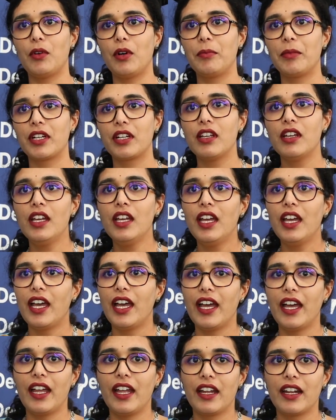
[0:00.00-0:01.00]

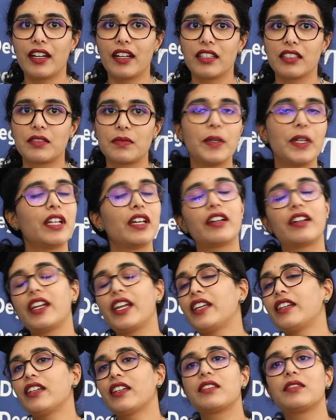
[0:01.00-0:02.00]
And it's been a
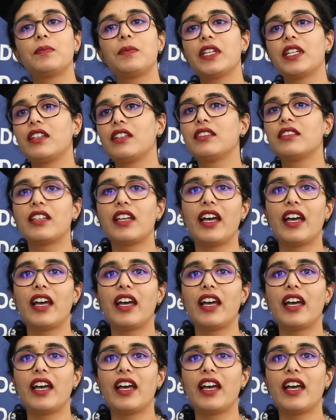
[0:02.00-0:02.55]
great experience.